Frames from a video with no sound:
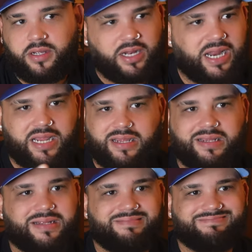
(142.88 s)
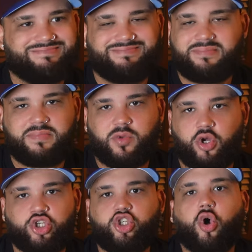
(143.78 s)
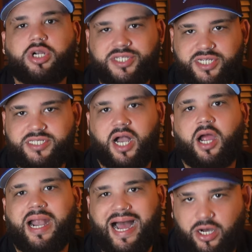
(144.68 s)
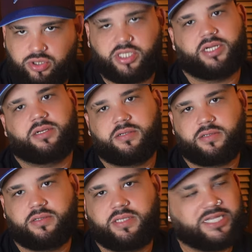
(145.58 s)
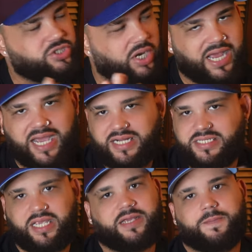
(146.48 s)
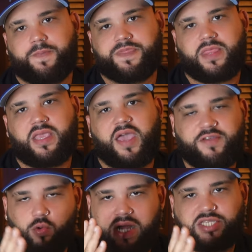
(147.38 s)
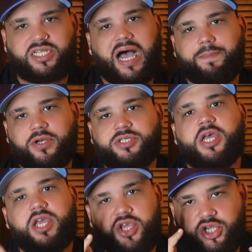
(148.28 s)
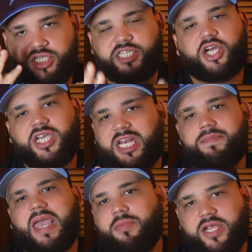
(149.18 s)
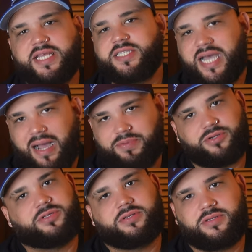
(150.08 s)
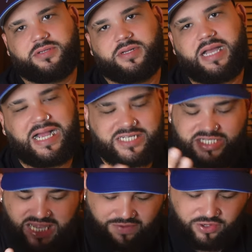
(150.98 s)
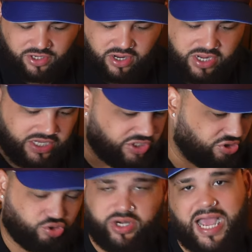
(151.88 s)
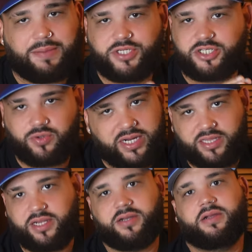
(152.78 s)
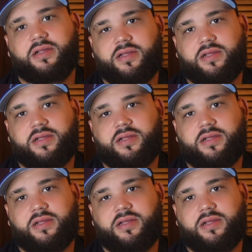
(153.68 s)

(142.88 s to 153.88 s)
Like, sources are out there. That's all I gotta say. If you want Topperz, you're still gonna be able to get Topperz. I just gave you the three options right there.